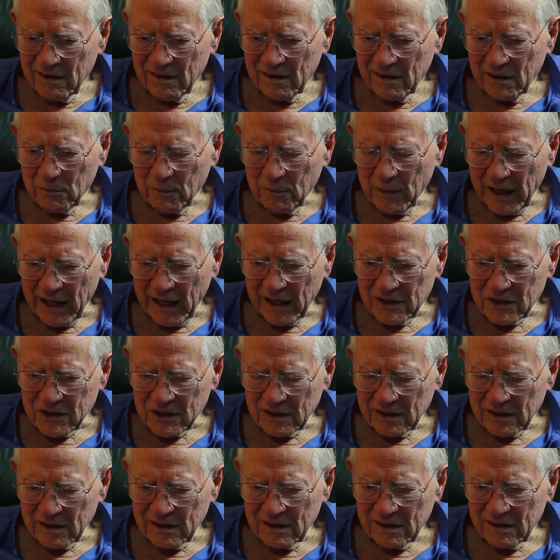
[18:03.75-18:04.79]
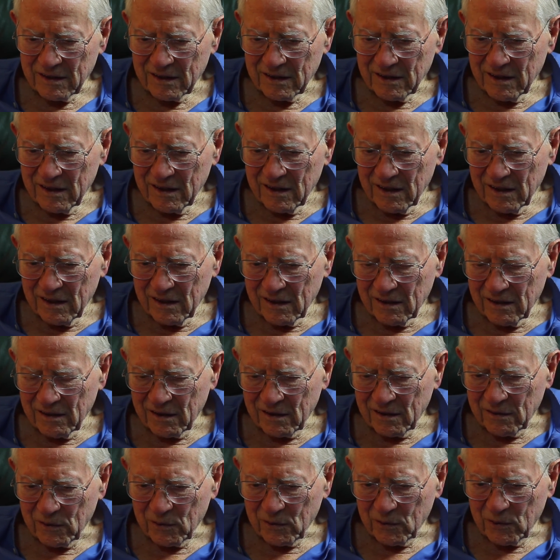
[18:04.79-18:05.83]
imagined.
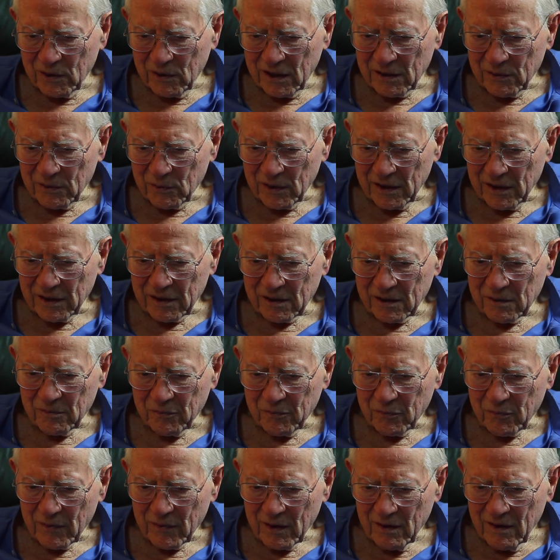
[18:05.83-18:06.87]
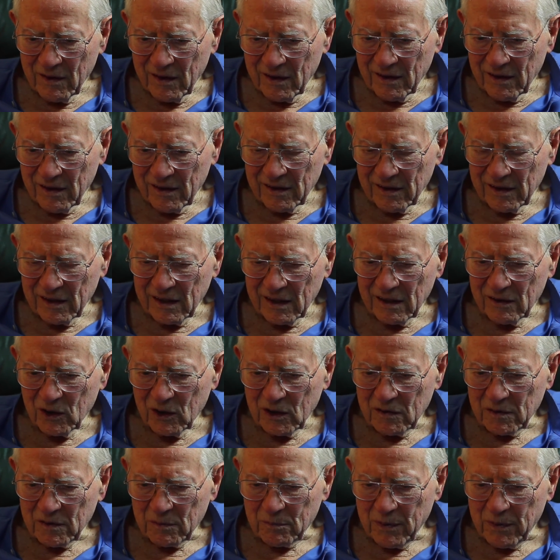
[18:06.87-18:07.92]
What with the
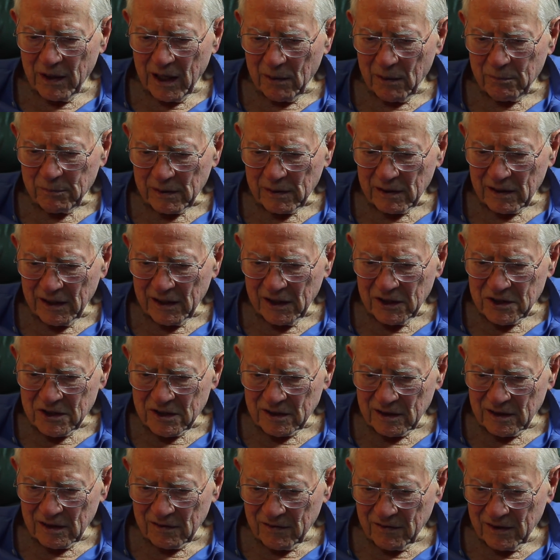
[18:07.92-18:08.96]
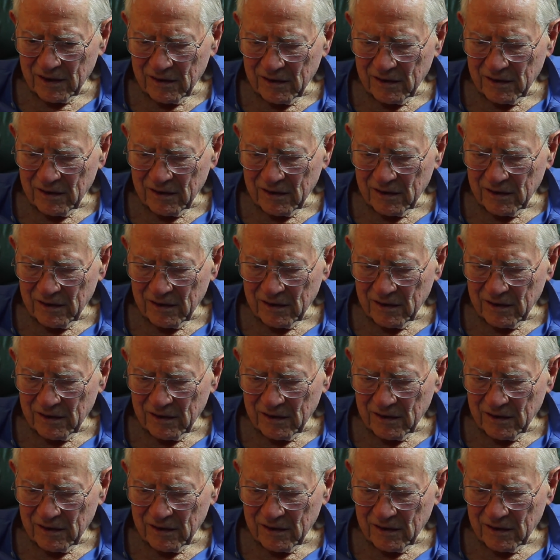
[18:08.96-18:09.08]
overpopulation of the